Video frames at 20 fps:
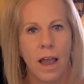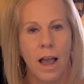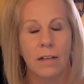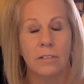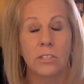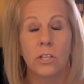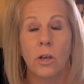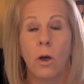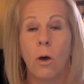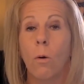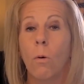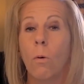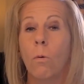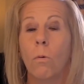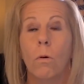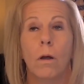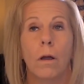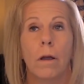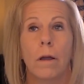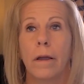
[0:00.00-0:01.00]
And
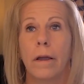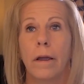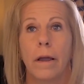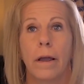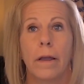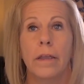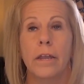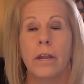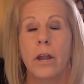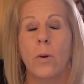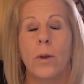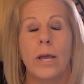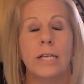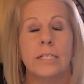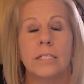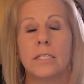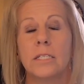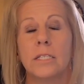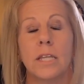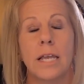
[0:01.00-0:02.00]
so,
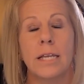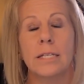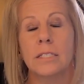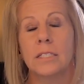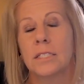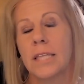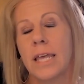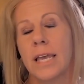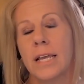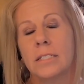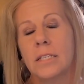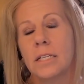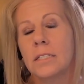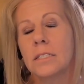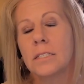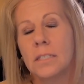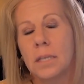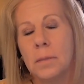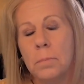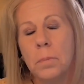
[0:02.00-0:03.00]
it's things as
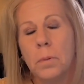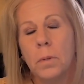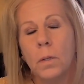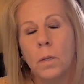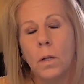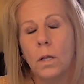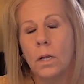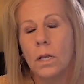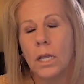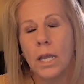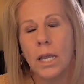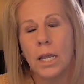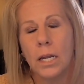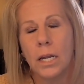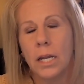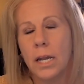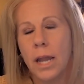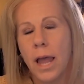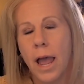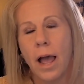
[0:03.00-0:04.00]
simple,
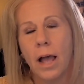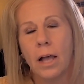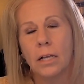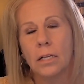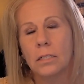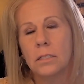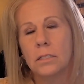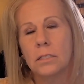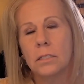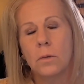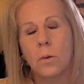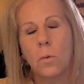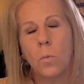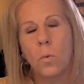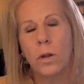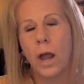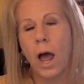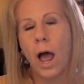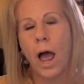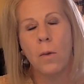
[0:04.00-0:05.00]
Keenan, as
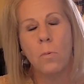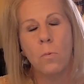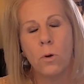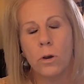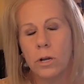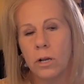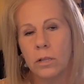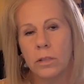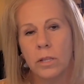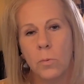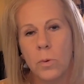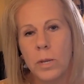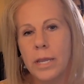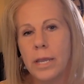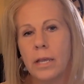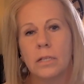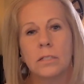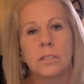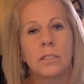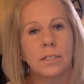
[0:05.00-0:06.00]
when I work on the
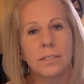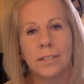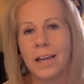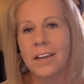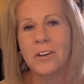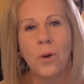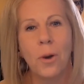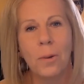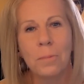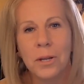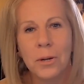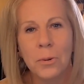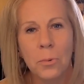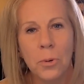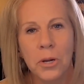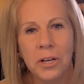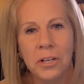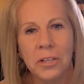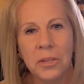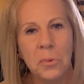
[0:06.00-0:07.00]
weekends, because I know I'm going to
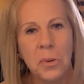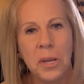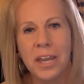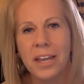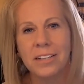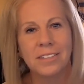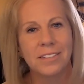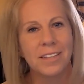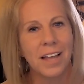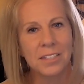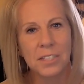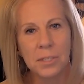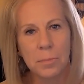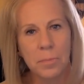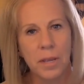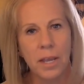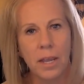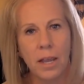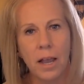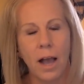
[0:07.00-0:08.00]
work on the weekends. That's
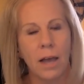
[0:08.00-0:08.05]
me.